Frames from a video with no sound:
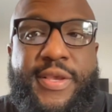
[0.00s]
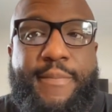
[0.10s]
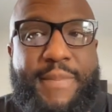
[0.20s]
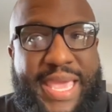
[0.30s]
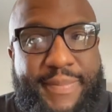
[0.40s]

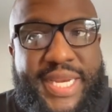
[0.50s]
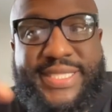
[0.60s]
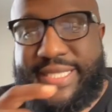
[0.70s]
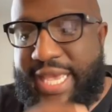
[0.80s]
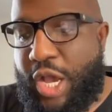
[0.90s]
Maybe
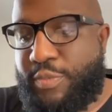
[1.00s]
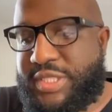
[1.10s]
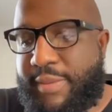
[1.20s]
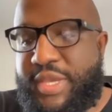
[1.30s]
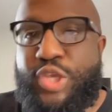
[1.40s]
this will help
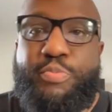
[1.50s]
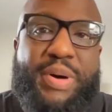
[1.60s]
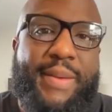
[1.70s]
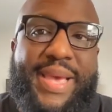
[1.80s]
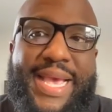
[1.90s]
some of you
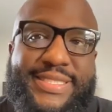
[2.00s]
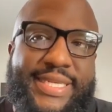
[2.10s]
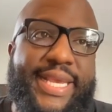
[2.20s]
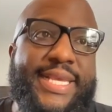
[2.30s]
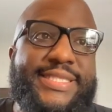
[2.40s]
bum ass
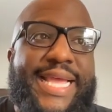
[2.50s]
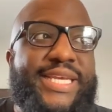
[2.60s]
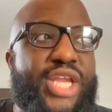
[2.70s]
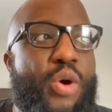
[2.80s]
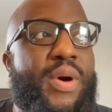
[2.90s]
niggas
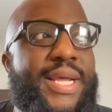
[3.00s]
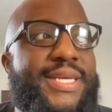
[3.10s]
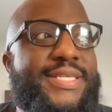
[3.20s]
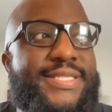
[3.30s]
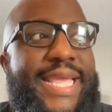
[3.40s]
that don't
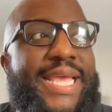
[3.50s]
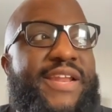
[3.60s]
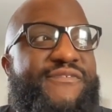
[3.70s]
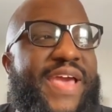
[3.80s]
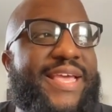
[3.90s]

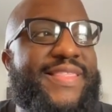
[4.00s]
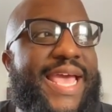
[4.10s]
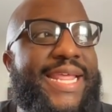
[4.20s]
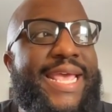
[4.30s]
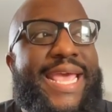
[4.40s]
understand the fact
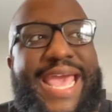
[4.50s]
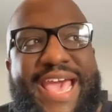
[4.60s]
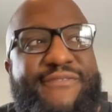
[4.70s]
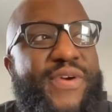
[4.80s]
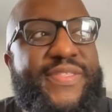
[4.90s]
that
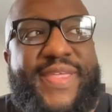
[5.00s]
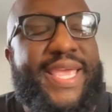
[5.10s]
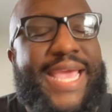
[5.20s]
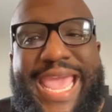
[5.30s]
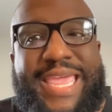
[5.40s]

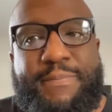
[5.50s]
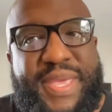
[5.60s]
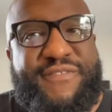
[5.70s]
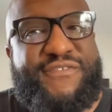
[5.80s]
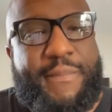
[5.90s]
everything ain't
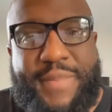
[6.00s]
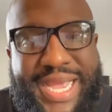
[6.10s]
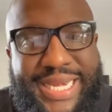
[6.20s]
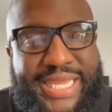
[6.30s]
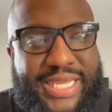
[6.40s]
been for
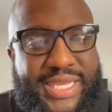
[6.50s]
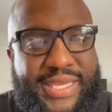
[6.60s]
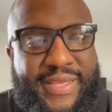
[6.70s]
money.